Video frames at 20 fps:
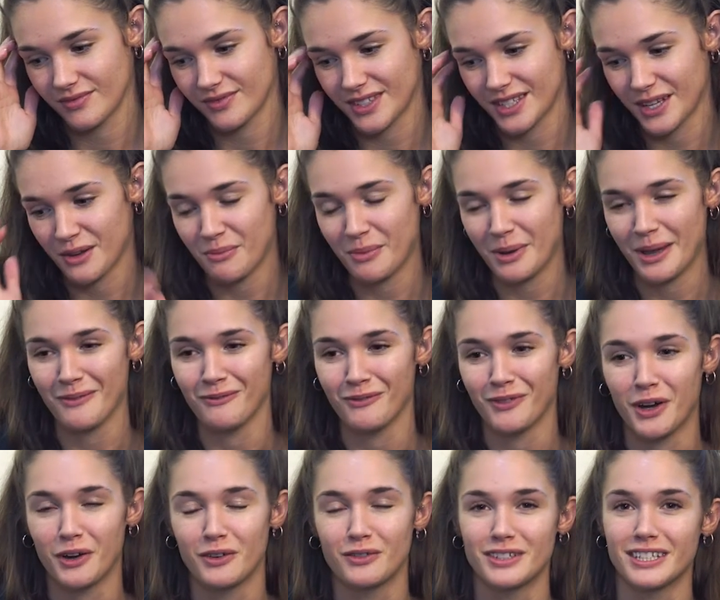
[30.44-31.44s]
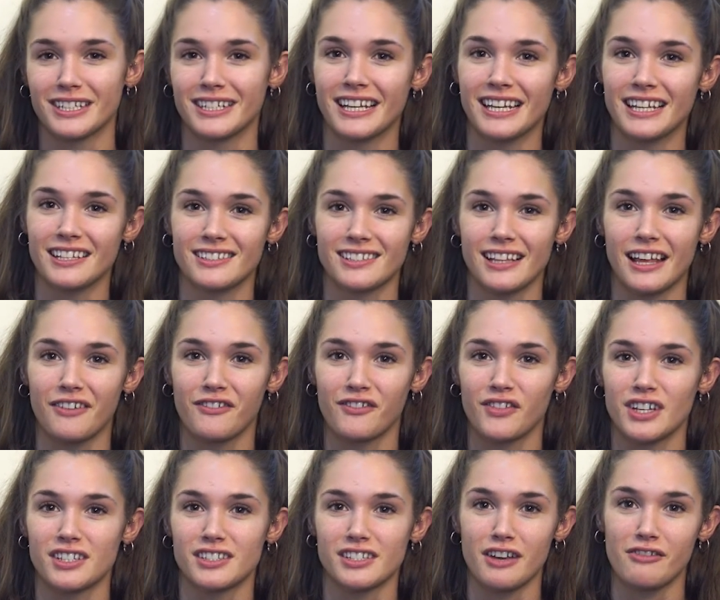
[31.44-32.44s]
to be involved in his like
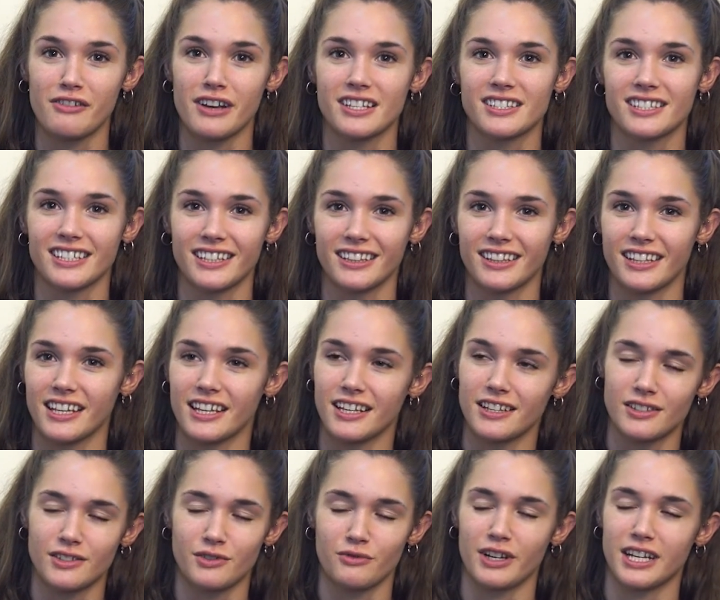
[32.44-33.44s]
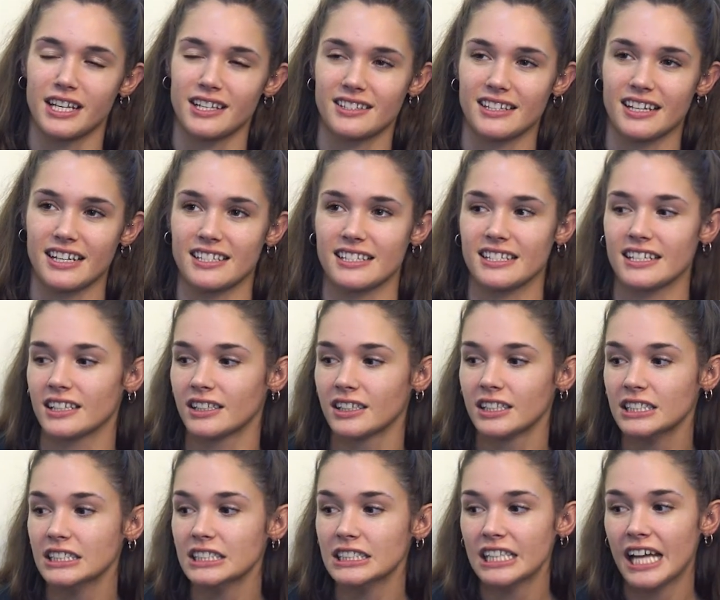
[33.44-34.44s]
first directing thing is really exciting.
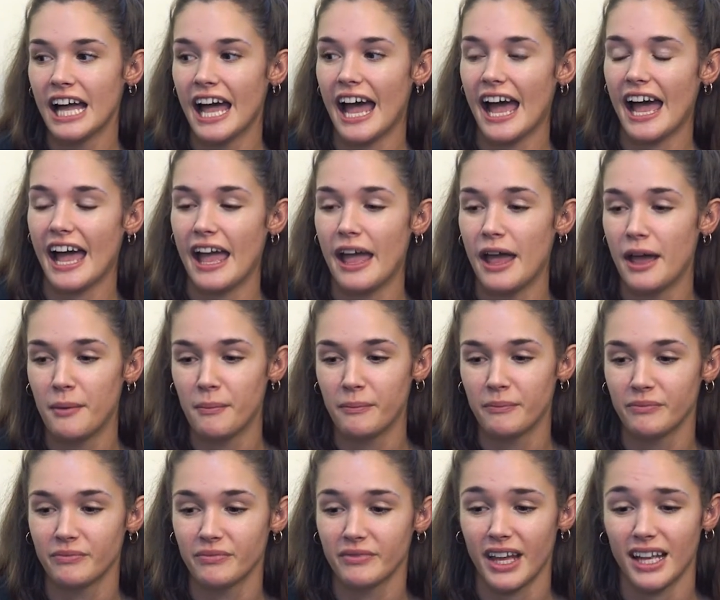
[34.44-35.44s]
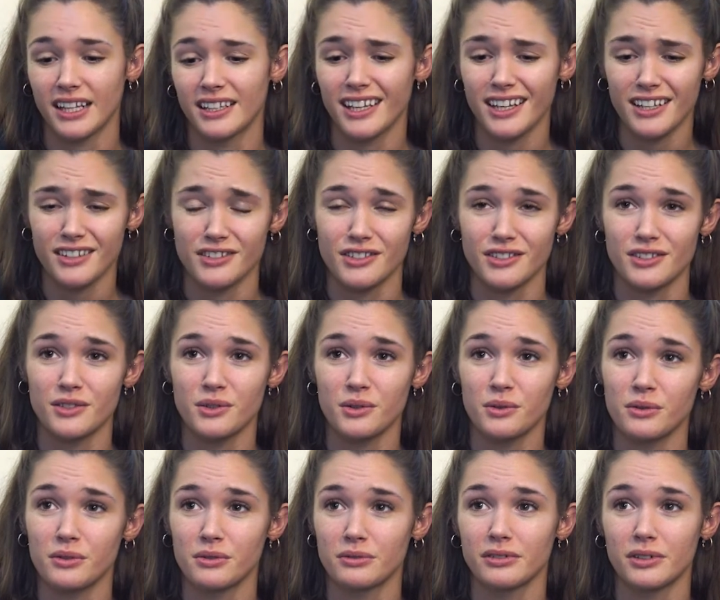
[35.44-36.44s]
And yeah, just
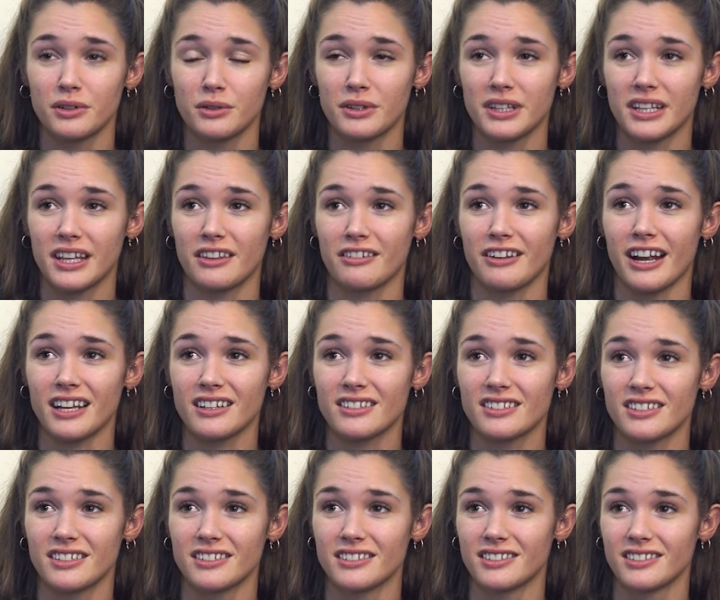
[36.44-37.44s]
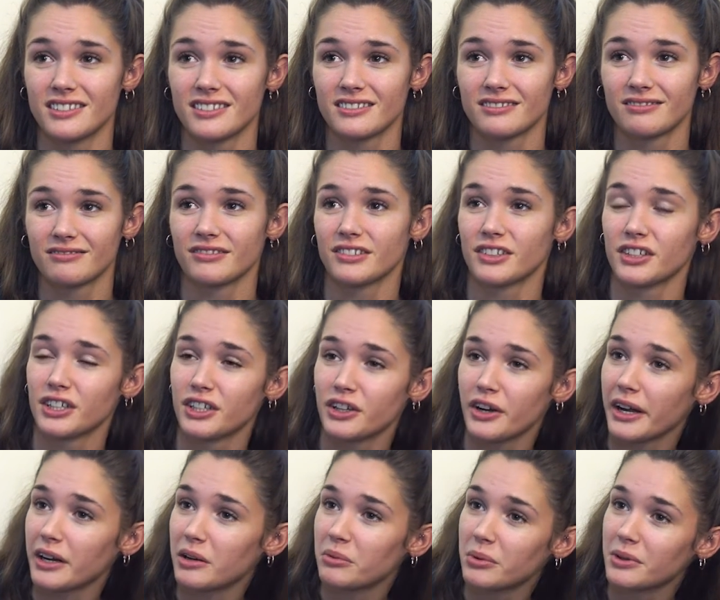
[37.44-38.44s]
all the other actors are
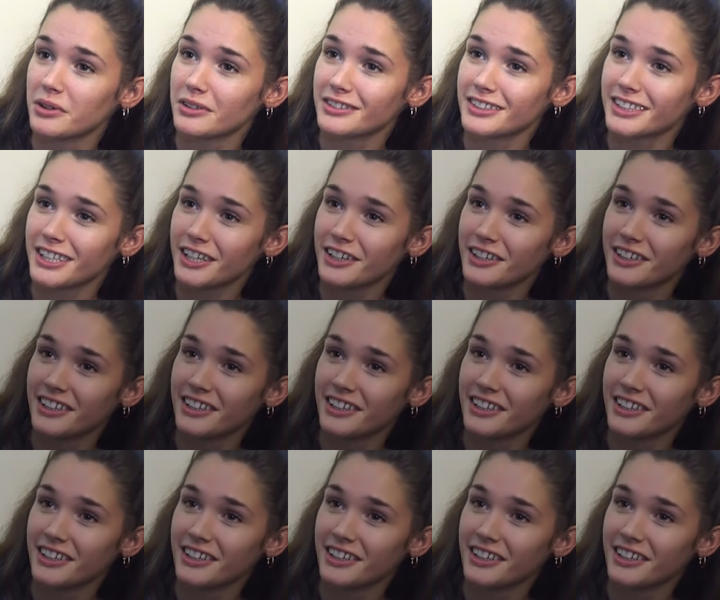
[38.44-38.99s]
incredible, so.